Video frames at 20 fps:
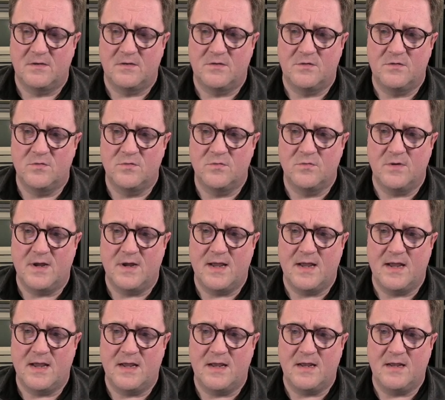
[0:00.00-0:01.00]
do
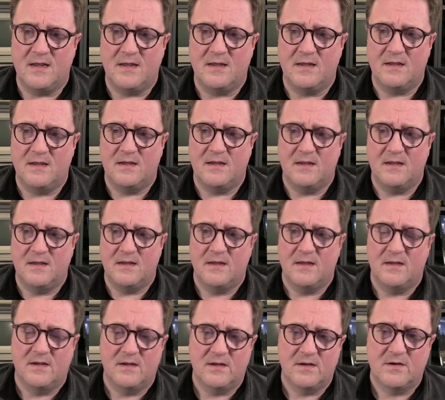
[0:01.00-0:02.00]
a
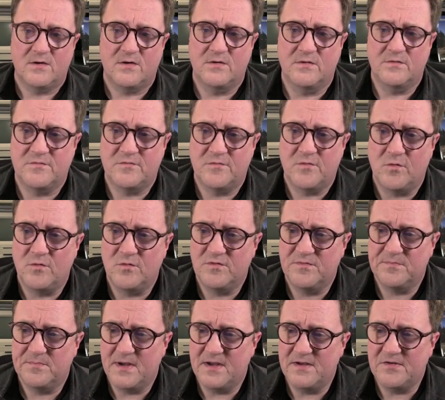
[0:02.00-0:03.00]
control
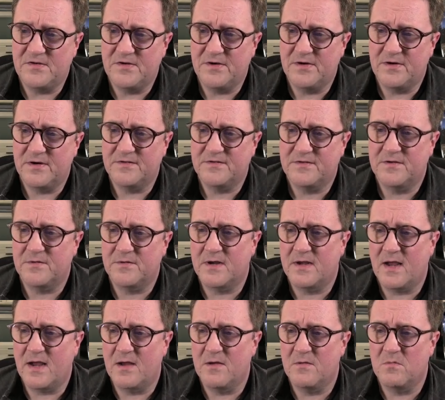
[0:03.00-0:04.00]
space here and say,
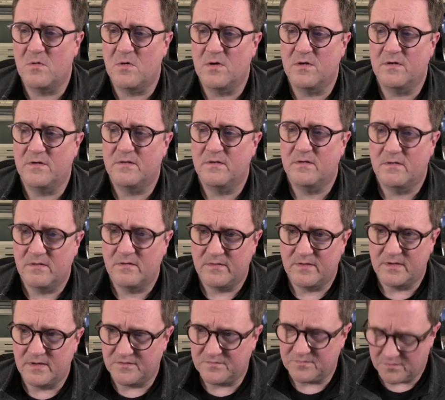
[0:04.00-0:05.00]
okay, I want
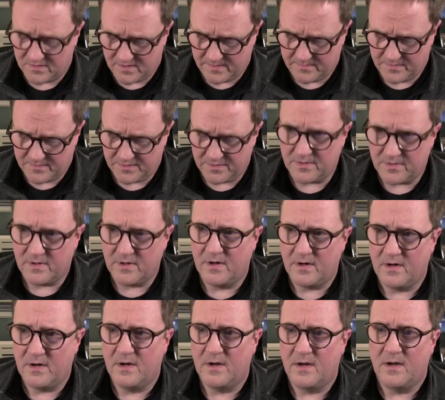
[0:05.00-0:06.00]
this parameter,
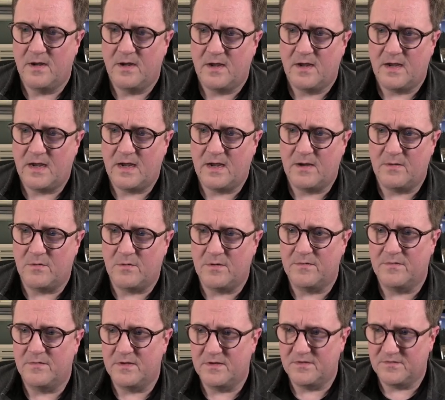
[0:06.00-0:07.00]
I
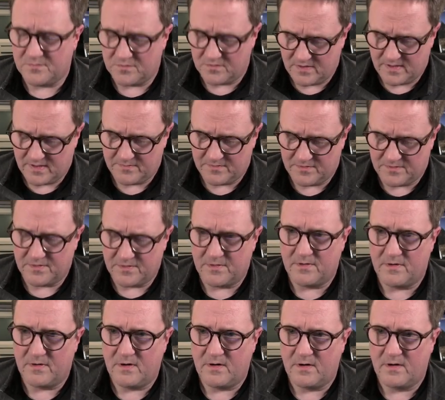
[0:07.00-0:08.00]
want this
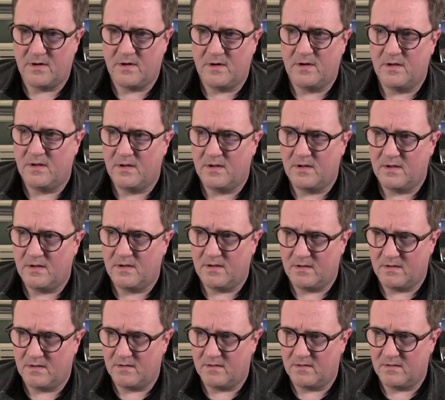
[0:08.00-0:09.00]
parameter.
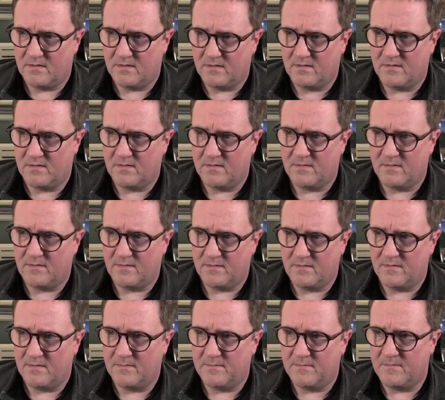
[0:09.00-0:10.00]

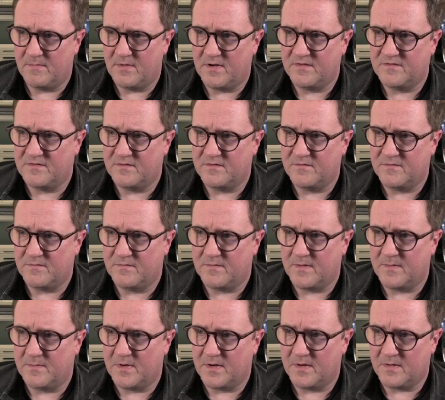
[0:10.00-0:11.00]
Let's see if
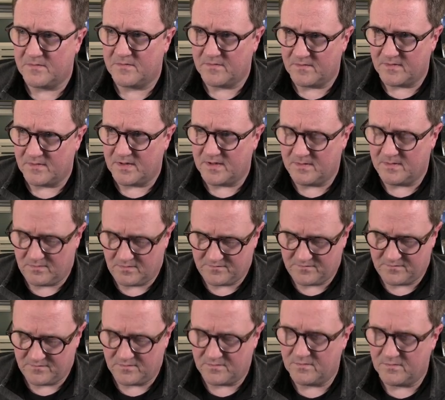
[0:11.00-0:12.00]
I'm actually able
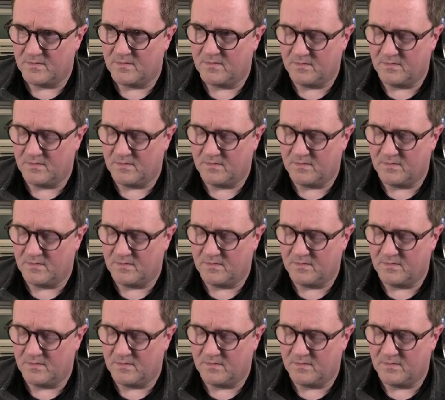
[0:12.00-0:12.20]
to